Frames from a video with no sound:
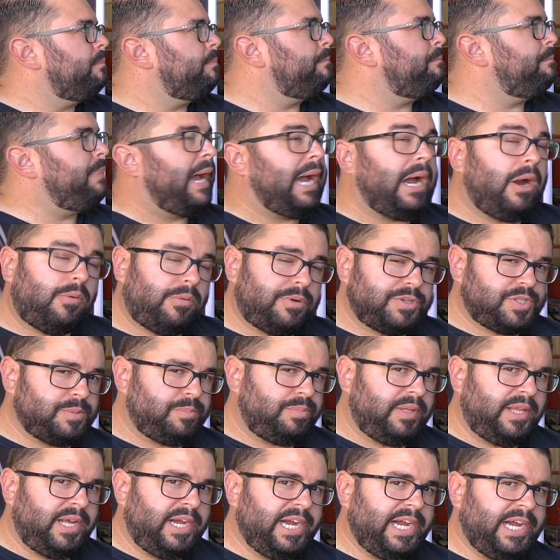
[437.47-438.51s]
power
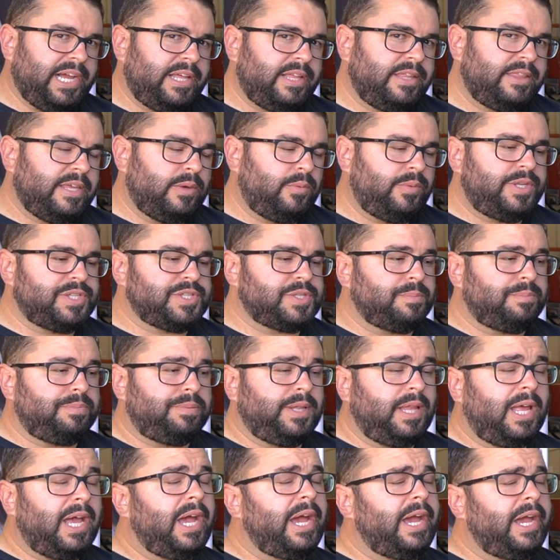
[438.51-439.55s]
supply that we
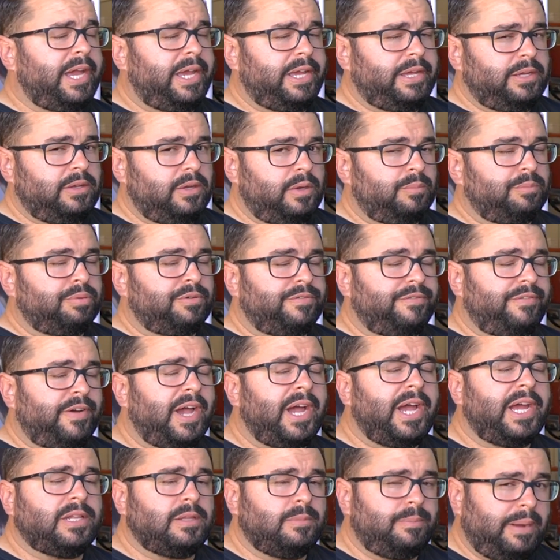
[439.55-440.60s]
supply and
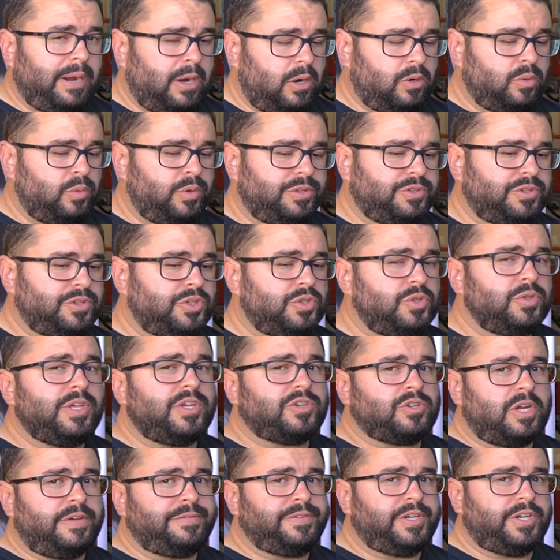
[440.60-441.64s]
provide the power with to
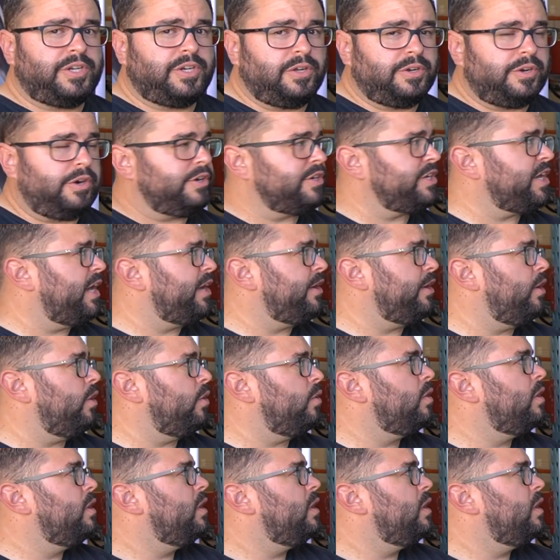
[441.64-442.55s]
that drive unit on our dyno,